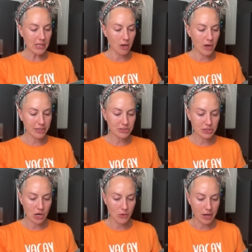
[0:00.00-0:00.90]
I want you to
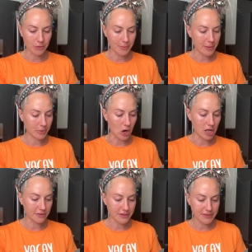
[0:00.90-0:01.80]
know I remember
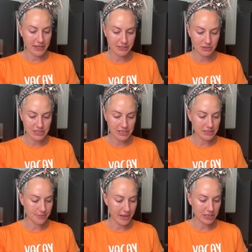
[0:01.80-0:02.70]
all of the things you did
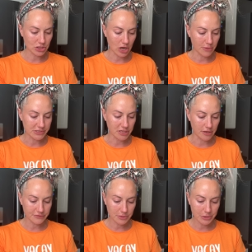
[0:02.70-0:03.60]
to make sure I was
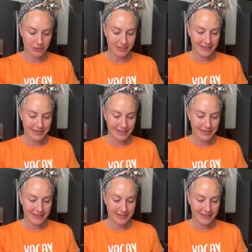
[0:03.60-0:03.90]
comfortable.